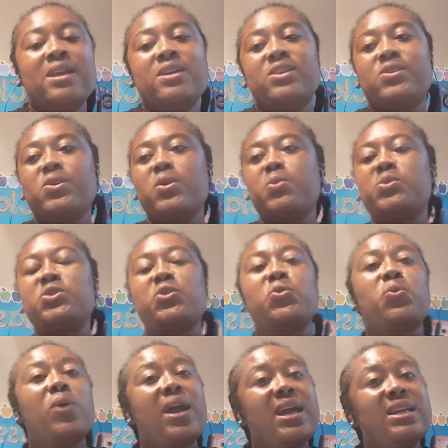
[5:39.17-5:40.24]
So it was a
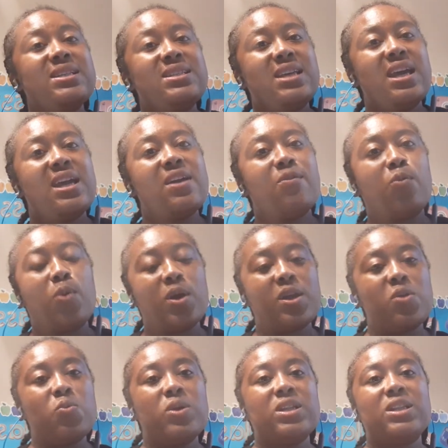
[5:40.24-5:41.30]
great day of
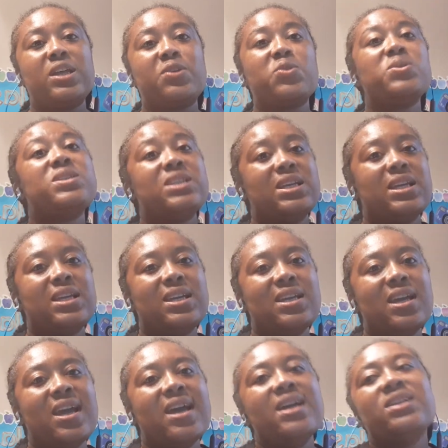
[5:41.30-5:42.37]
working with letter D,
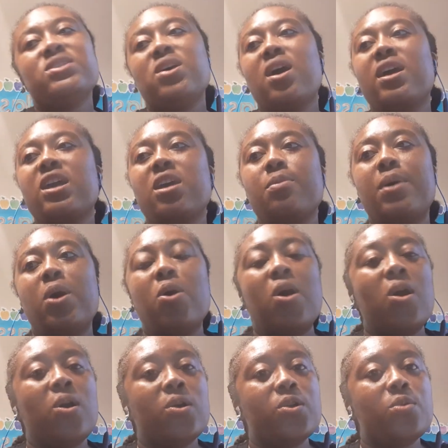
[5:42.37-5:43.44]
talking about
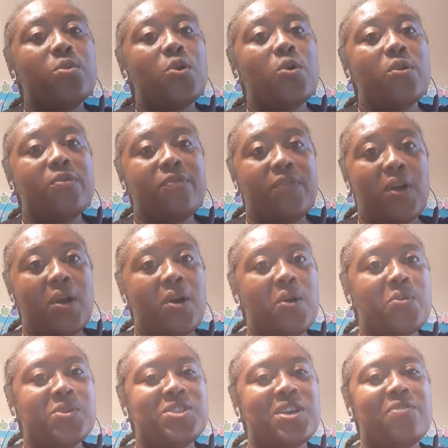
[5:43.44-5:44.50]
autumn or fall,
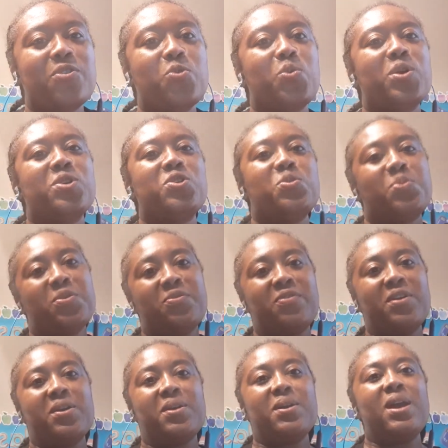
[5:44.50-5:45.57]
whichever word you
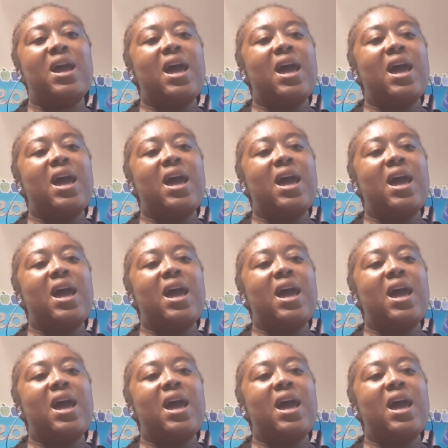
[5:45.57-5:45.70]
prefer,